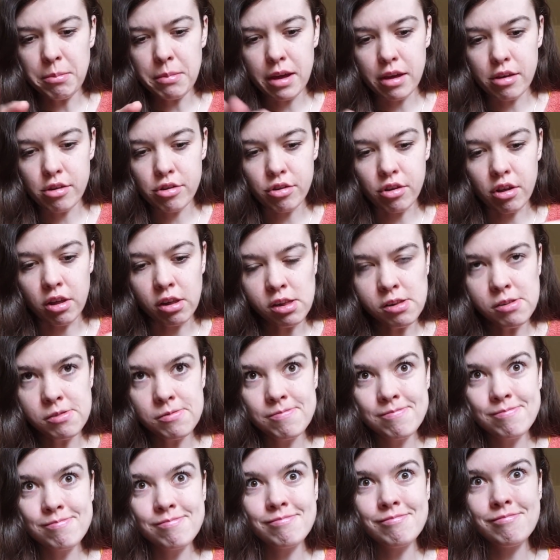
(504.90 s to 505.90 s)
my shawl.
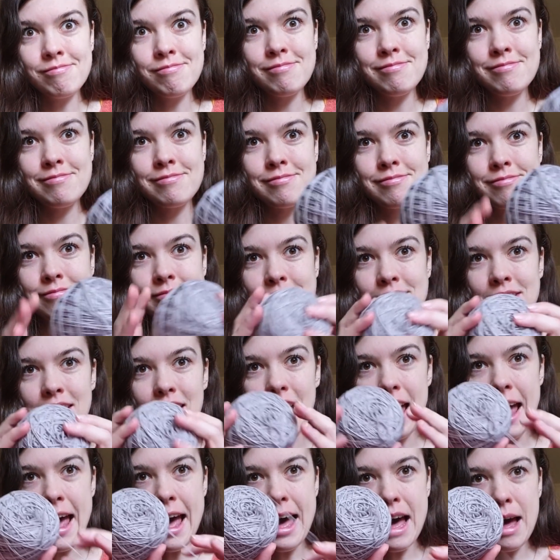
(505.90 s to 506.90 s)

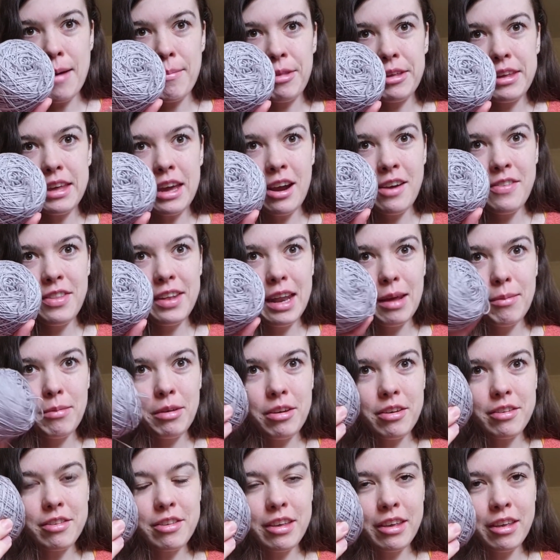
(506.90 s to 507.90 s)
The yarn that I'm
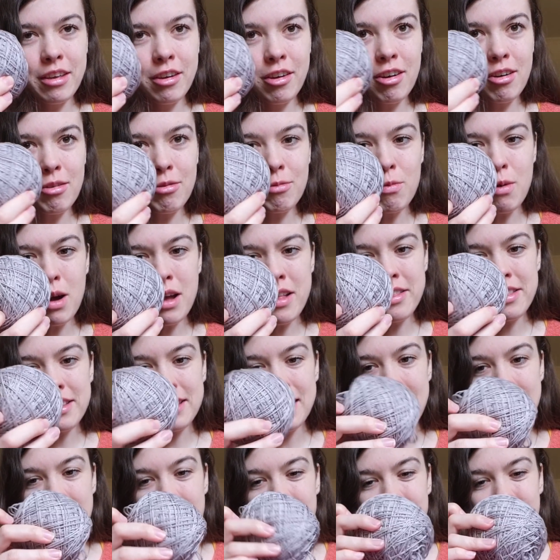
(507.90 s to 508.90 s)
using once
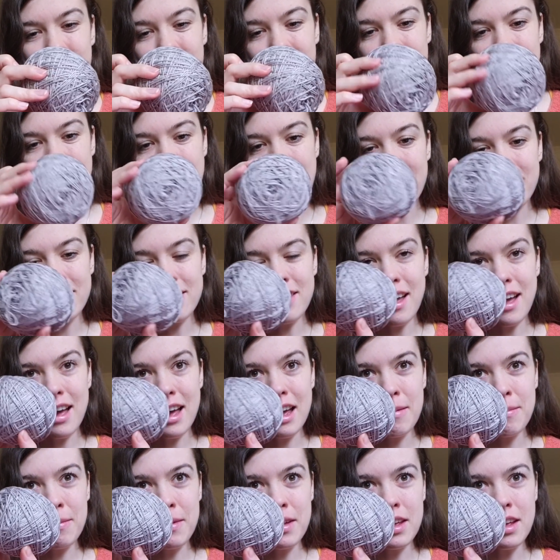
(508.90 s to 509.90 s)
again for the last
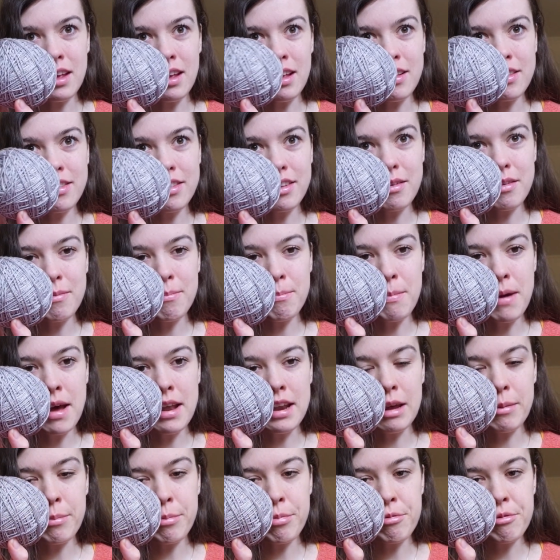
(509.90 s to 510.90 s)
time is
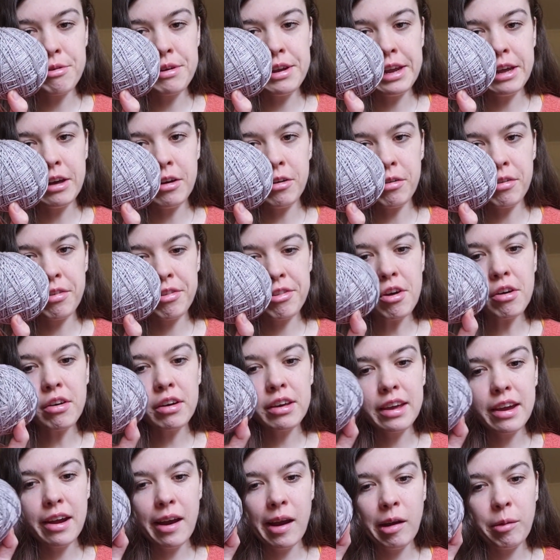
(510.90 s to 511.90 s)
Malabrigo sock
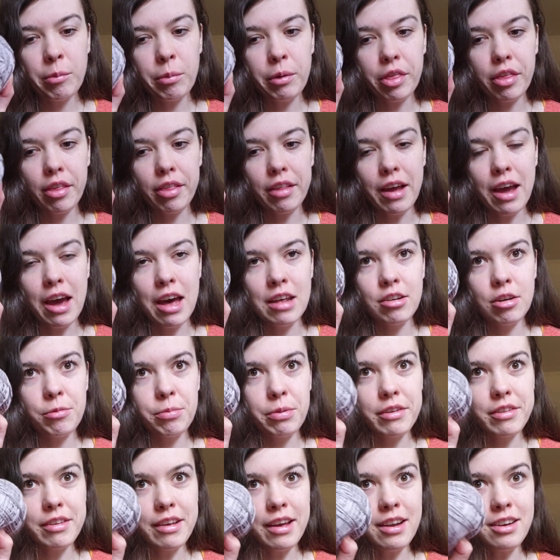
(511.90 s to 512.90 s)
yarn, which is
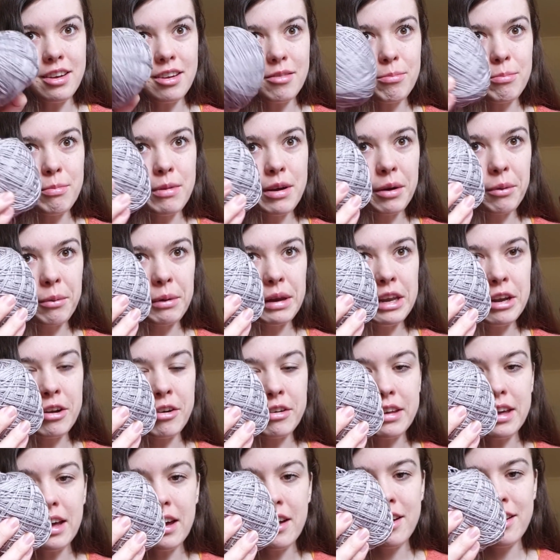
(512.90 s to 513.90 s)
100% merino
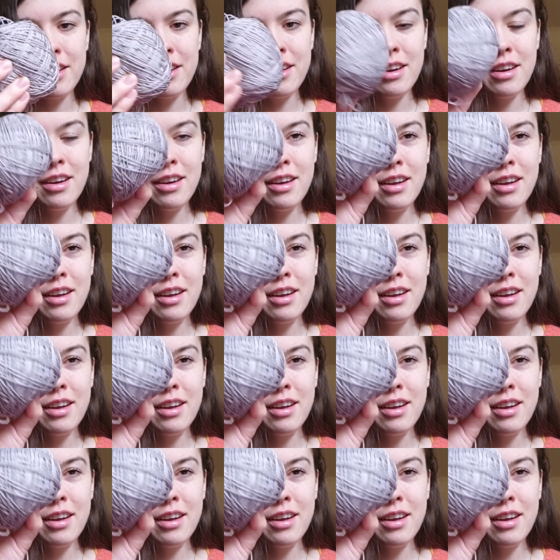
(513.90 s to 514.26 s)
yarn.